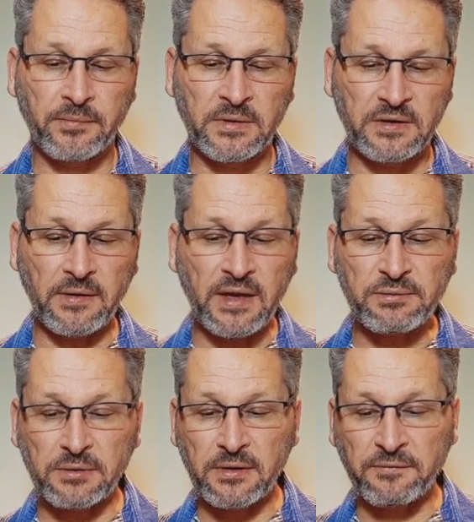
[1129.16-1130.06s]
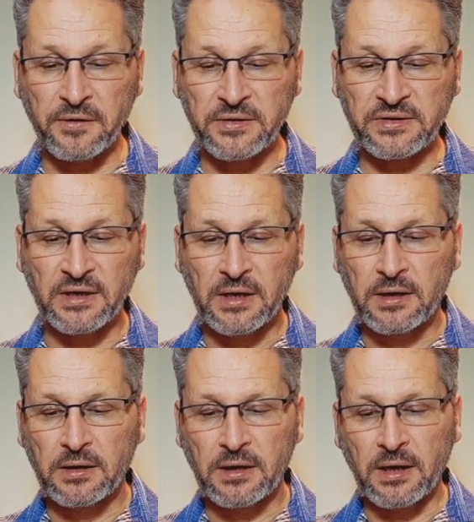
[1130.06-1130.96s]
So that's one of the first
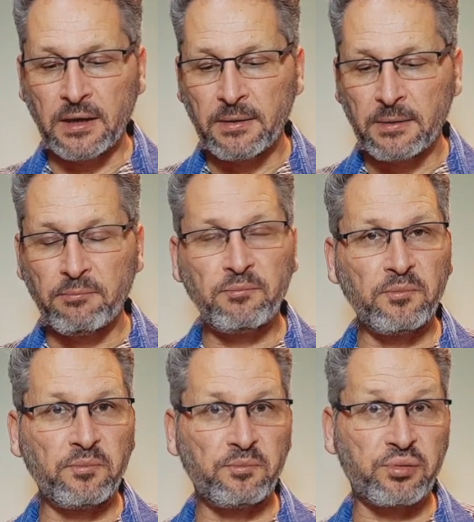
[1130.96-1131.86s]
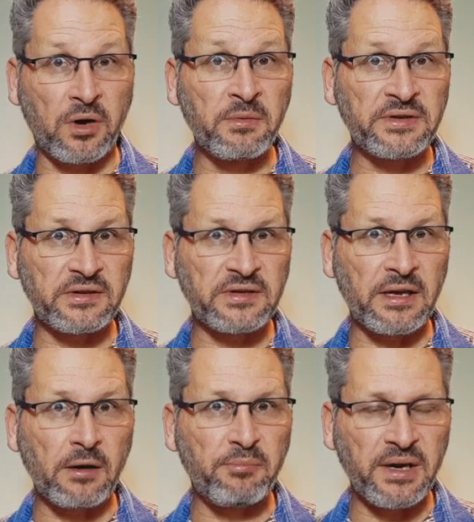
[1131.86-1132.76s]
uh, promises that
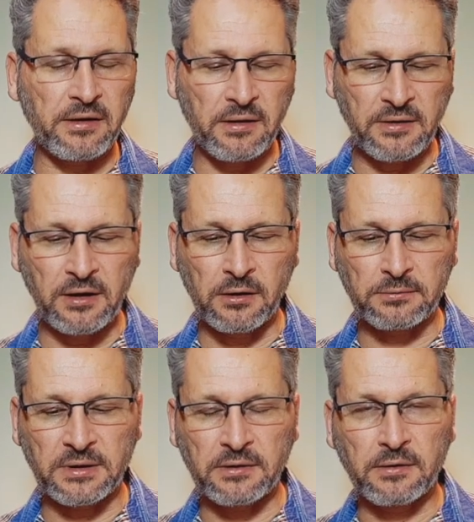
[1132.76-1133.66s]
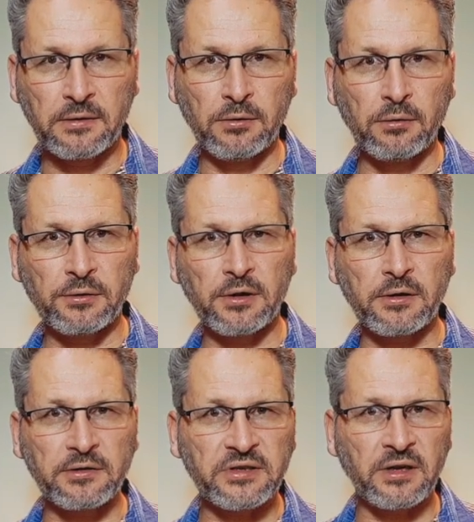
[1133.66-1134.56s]
are better than the old one the law not
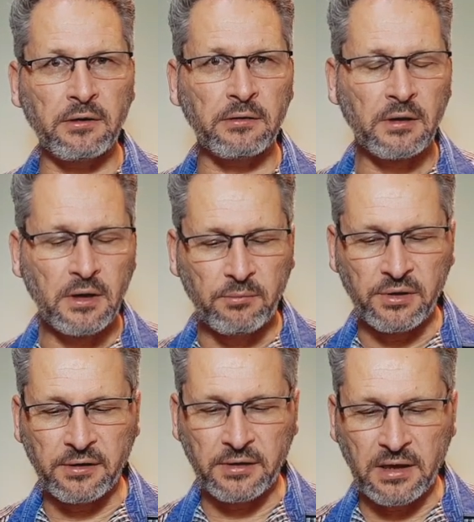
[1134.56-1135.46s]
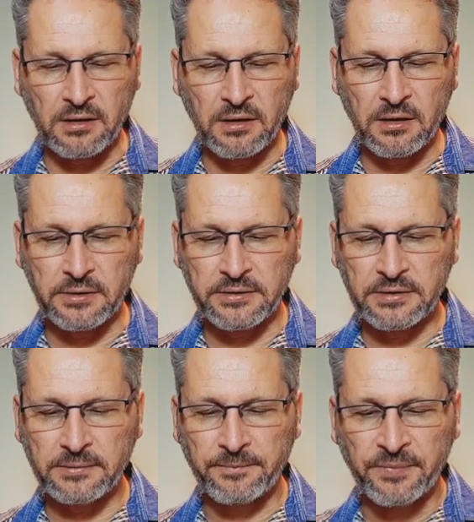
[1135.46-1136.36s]
on stone, but on our heart.
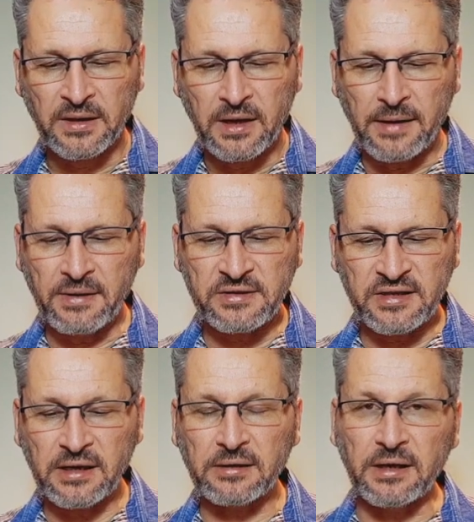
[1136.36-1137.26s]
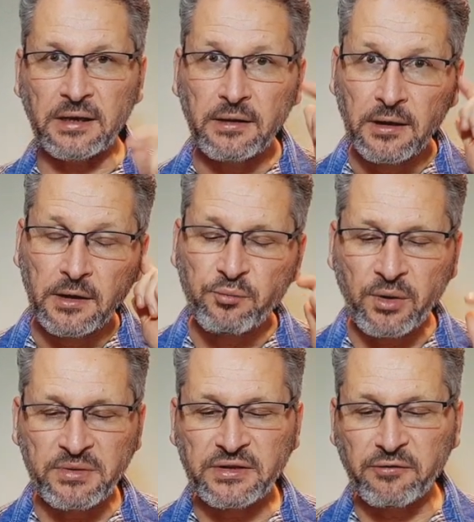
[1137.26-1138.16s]
And then, secondly, the
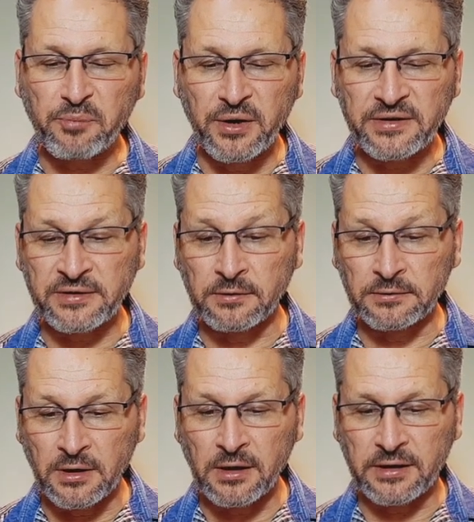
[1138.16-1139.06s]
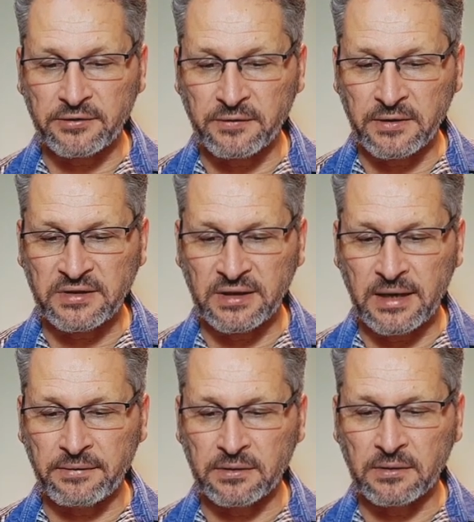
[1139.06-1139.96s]
promise of personal knowledge, verse
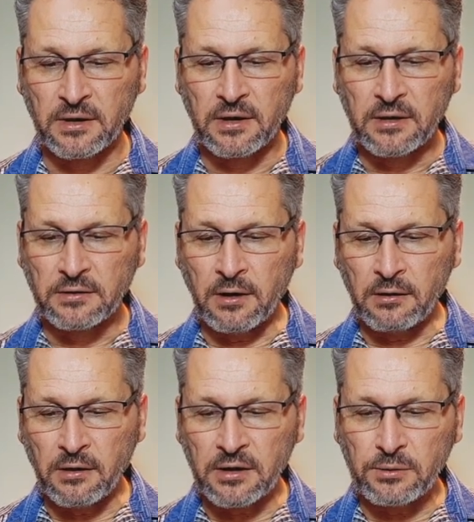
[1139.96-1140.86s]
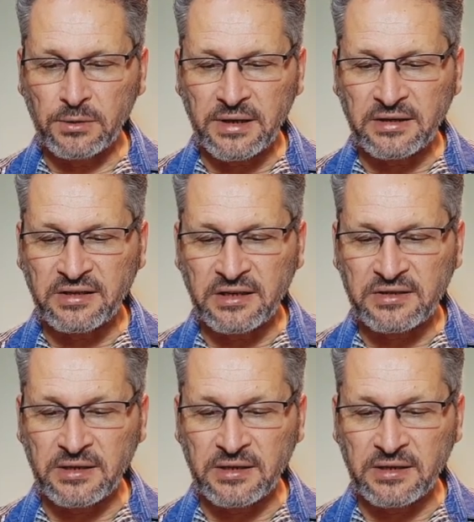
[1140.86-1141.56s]
11. No longer will they teach their